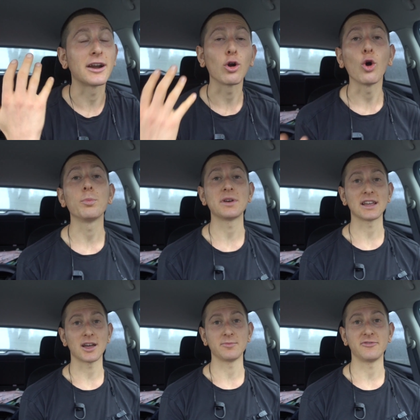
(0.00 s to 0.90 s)
that are
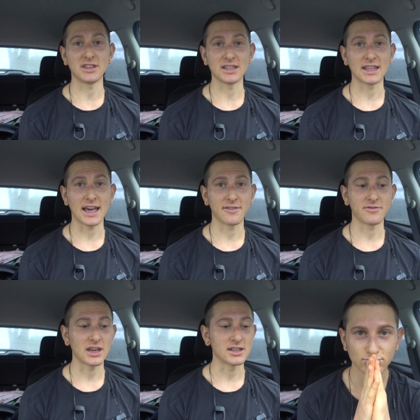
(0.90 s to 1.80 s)
opening up vegan
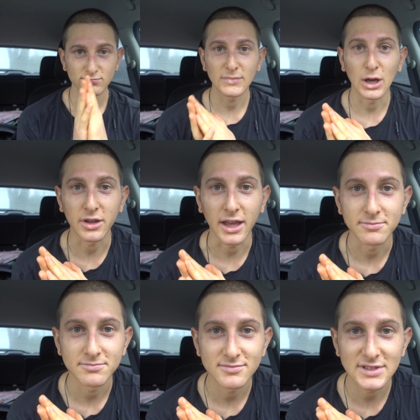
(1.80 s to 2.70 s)
cafes. Okay,
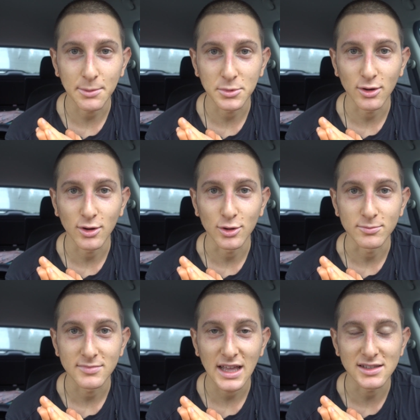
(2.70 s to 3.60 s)
time to go
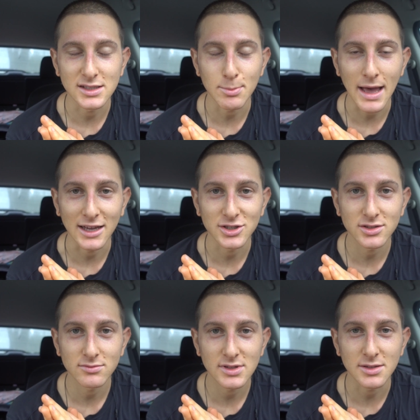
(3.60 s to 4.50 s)
home and
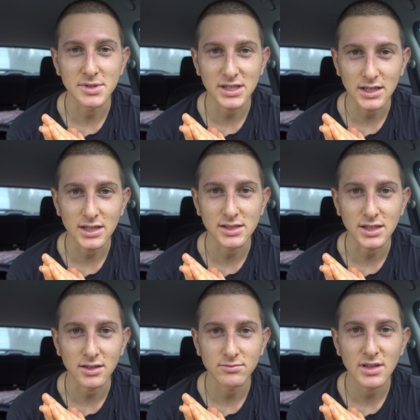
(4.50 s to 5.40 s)
smash some
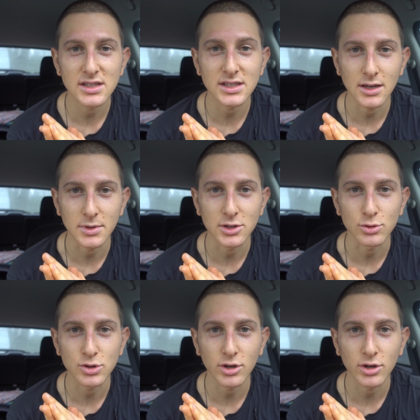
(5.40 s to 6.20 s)
CTC, Cinnamon Toast